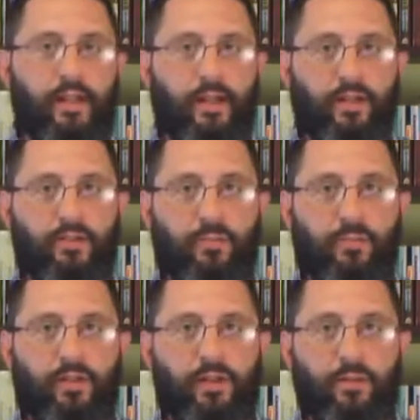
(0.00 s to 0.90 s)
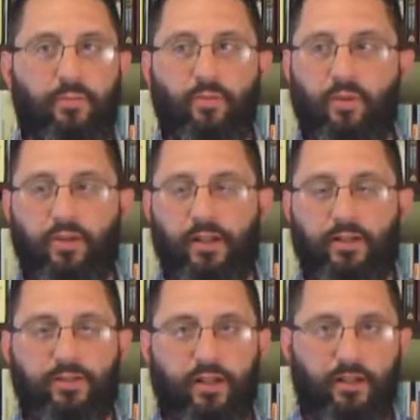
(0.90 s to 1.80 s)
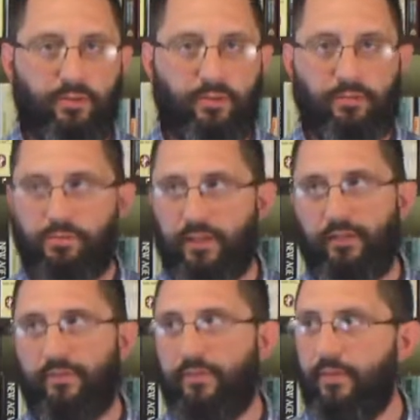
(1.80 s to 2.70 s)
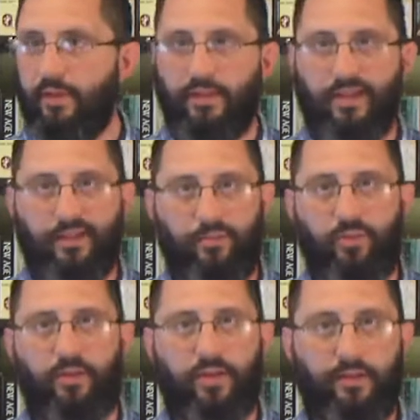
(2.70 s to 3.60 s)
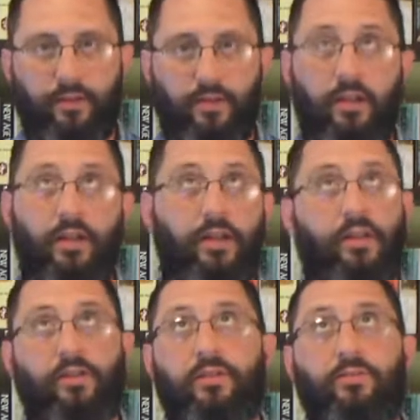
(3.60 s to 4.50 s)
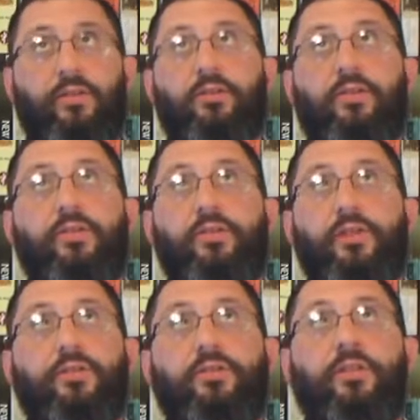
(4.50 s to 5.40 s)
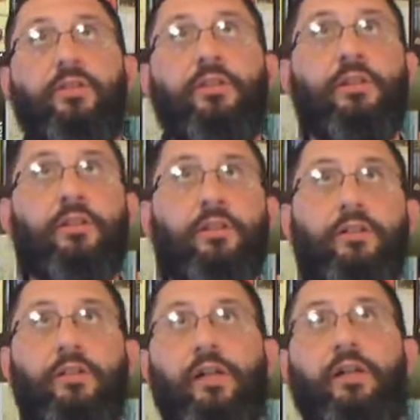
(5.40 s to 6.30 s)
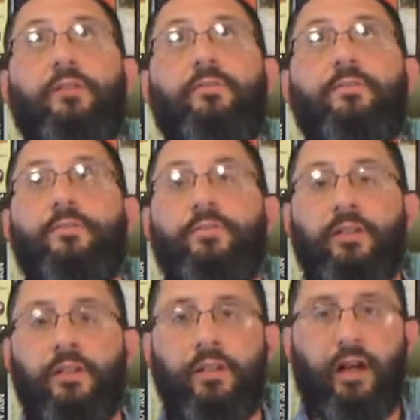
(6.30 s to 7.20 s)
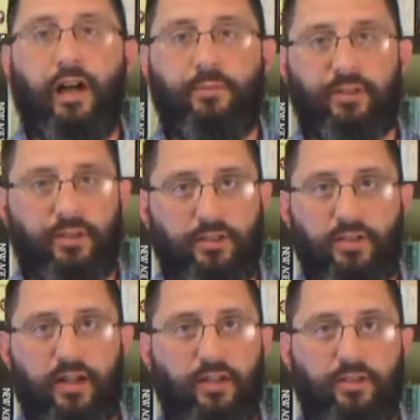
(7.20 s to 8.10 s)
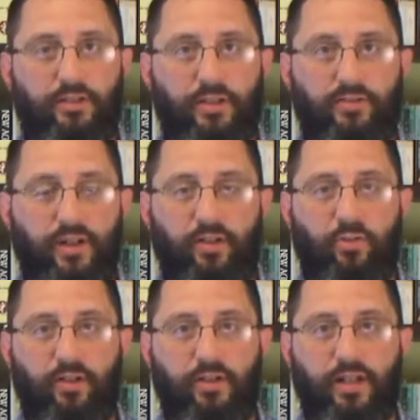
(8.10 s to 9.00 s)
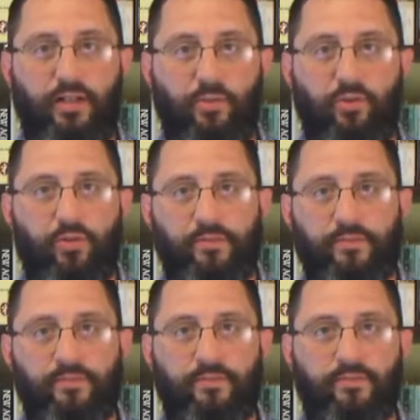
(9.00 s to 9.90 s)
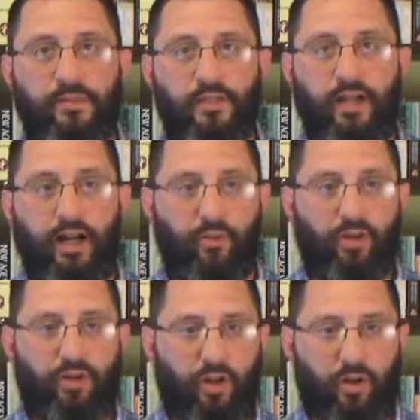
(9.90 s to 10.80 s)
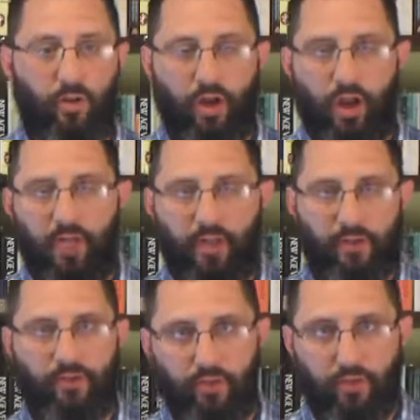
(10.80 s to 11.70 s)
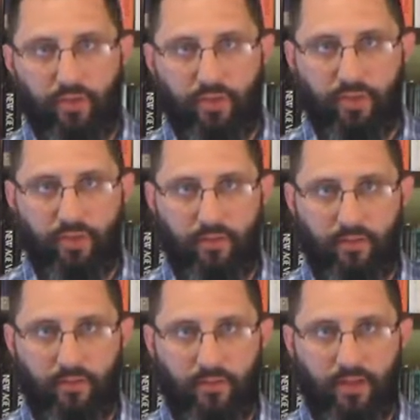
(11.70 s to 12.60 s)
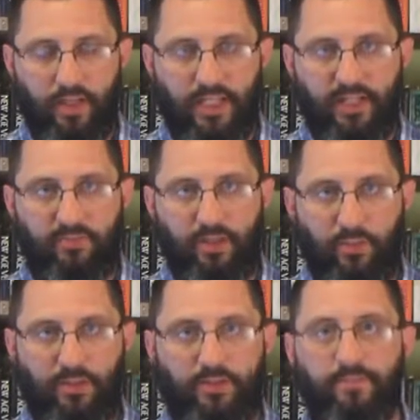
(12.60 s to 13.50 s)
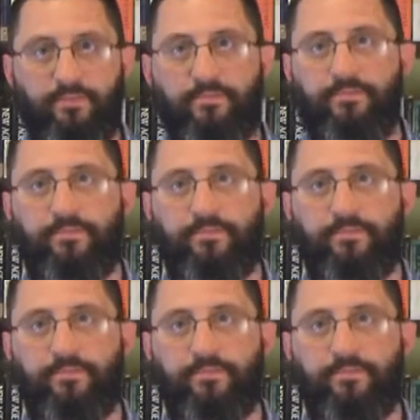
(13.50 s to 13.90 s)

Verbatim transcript: And I got to a point, I remember walking outside. It was about 3 o'clock in the morning, I think. I looked up at the stars and I just said, God, I'm sick and tired of this life. I don't want it anymore. I want to know the truth. Give me wisdom.